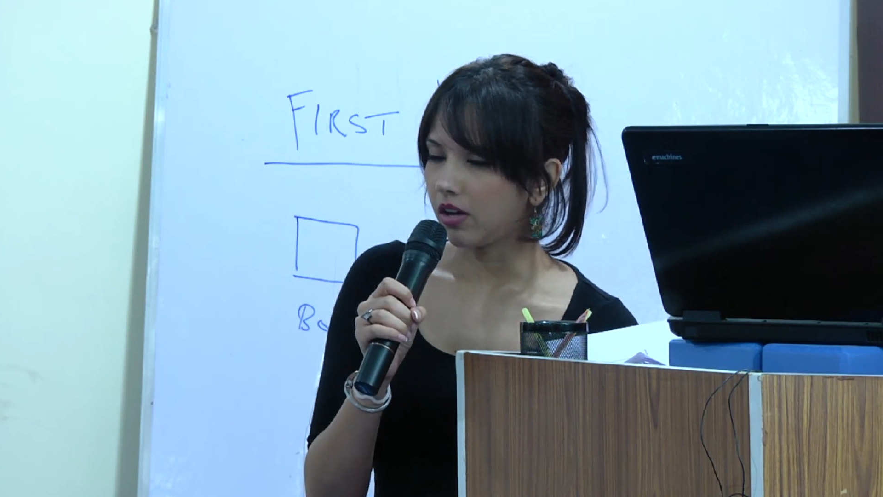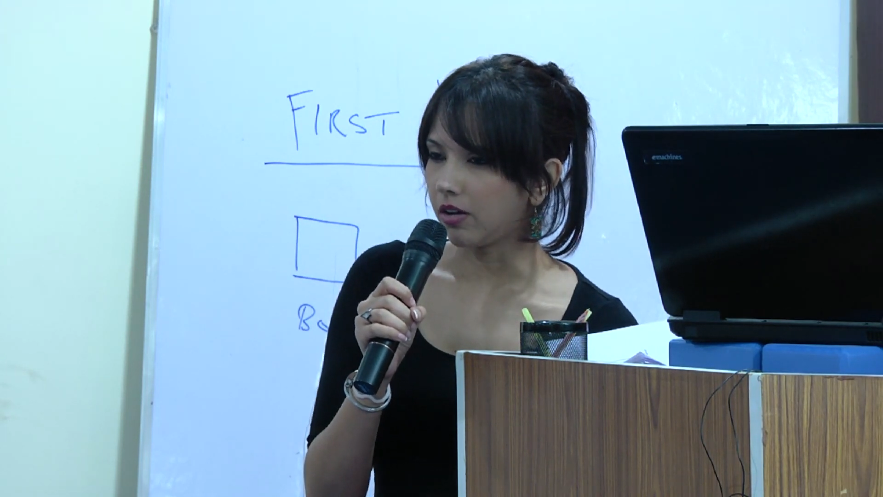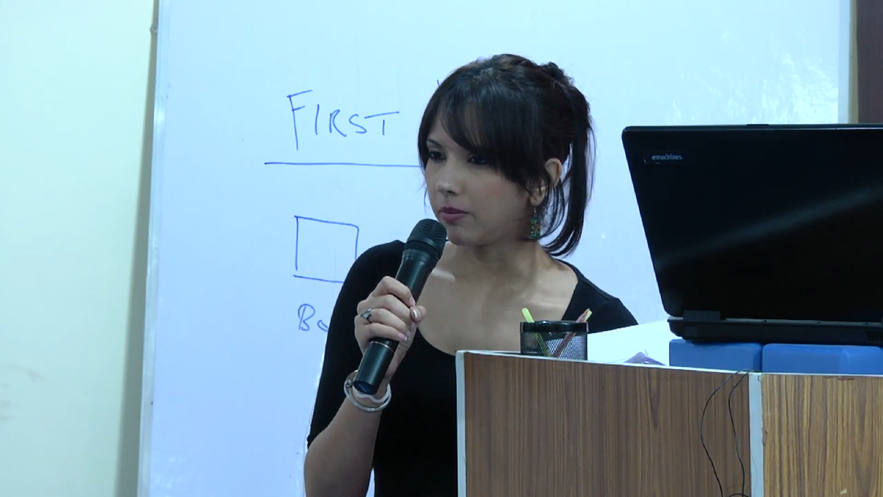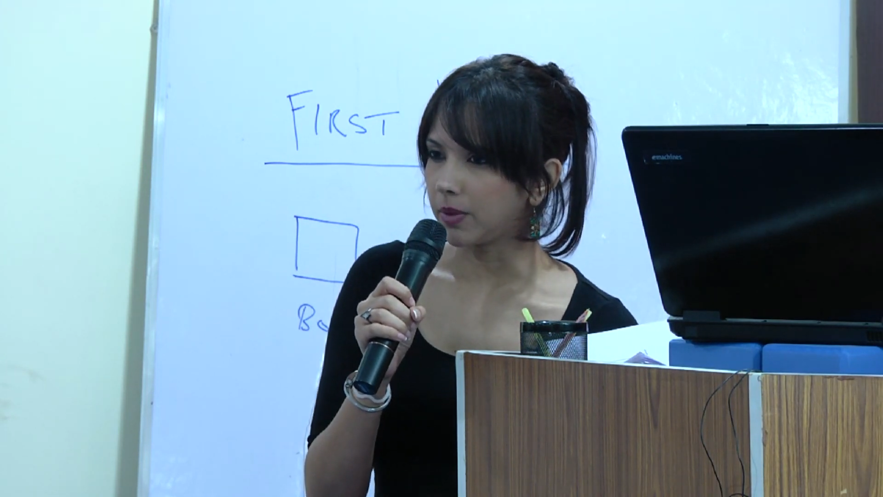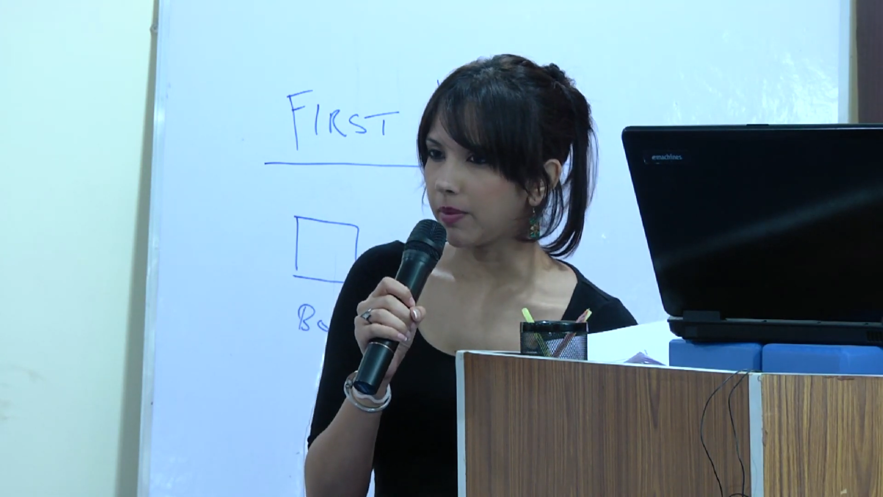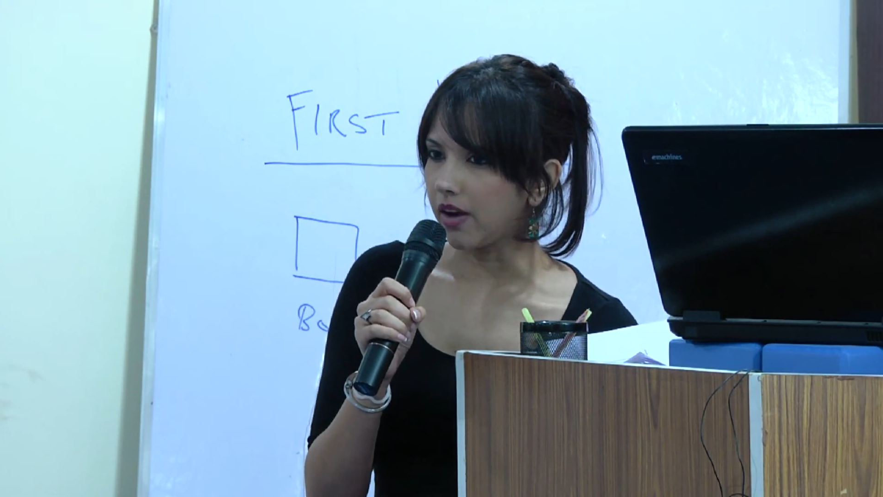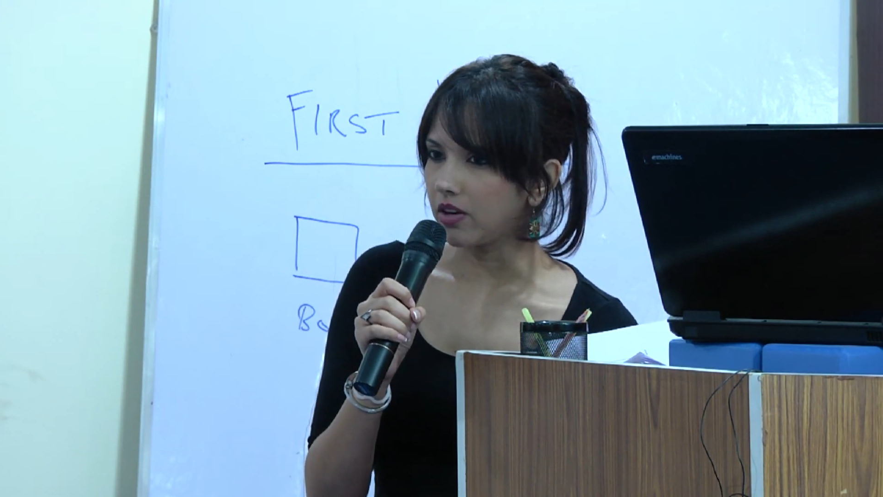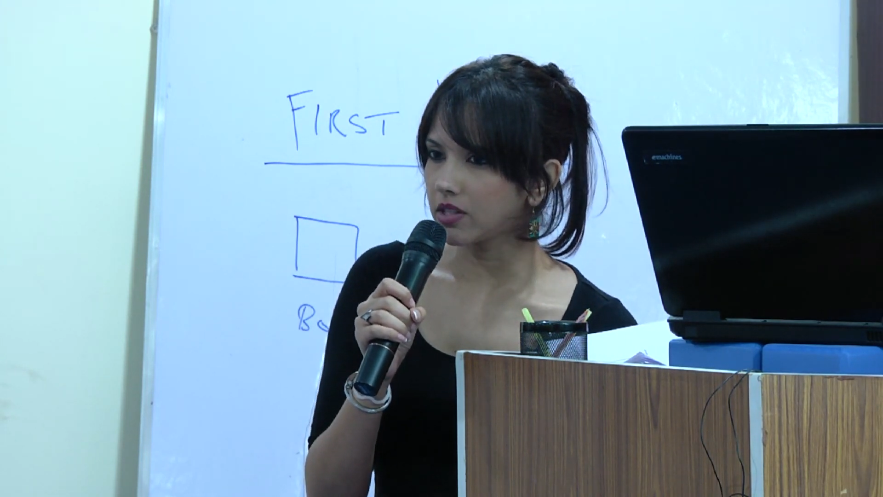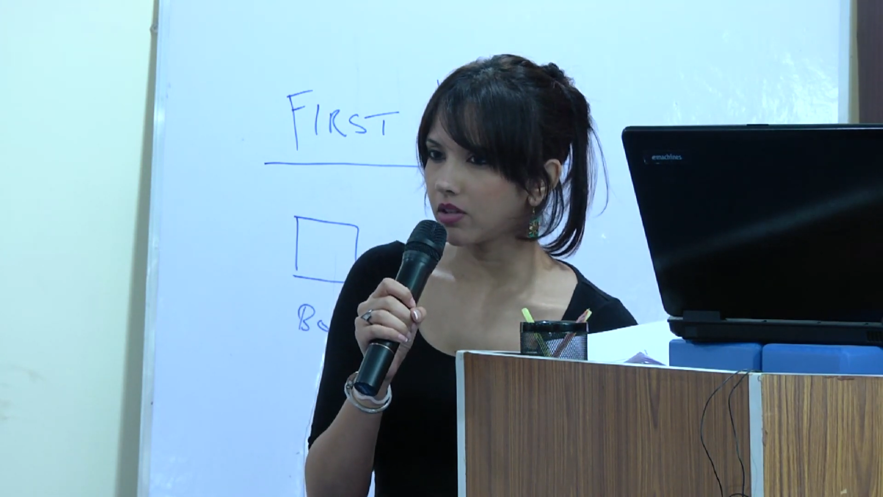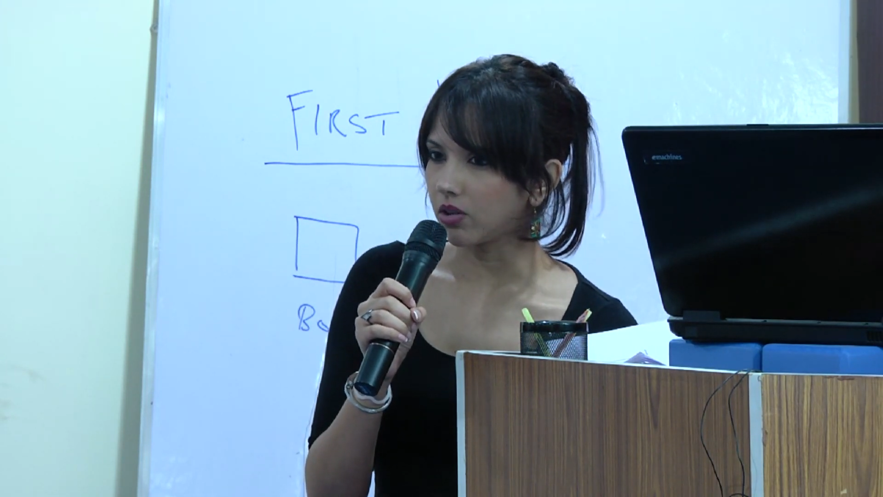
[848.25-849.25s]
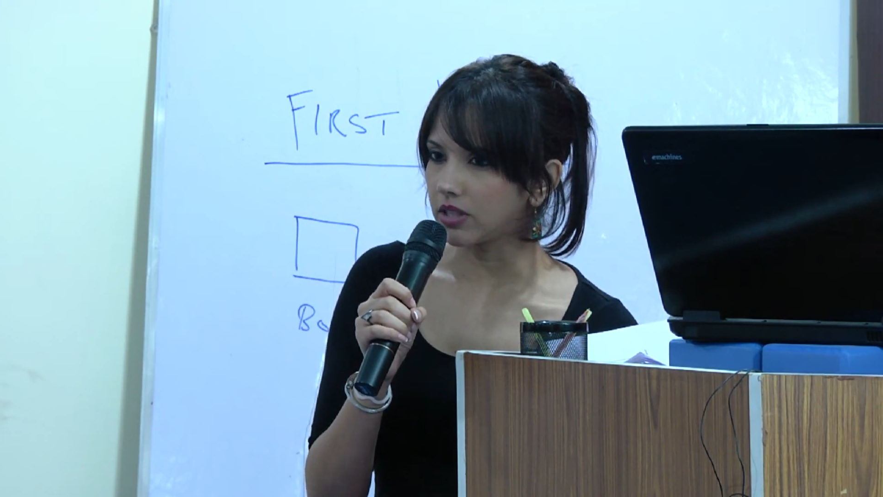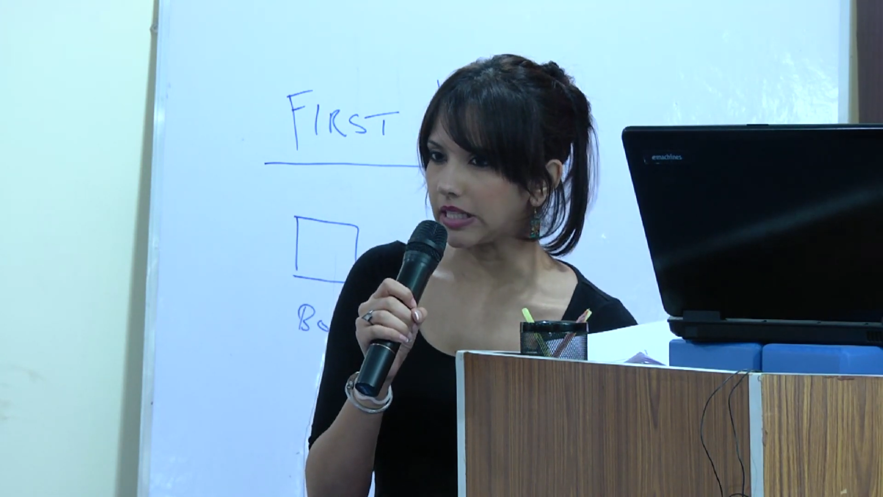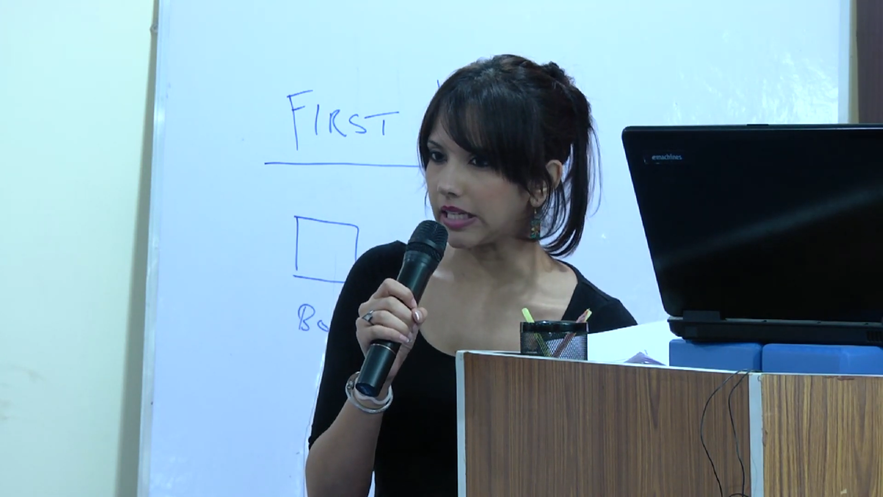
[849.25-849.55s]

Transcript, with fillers: Um, the parents are not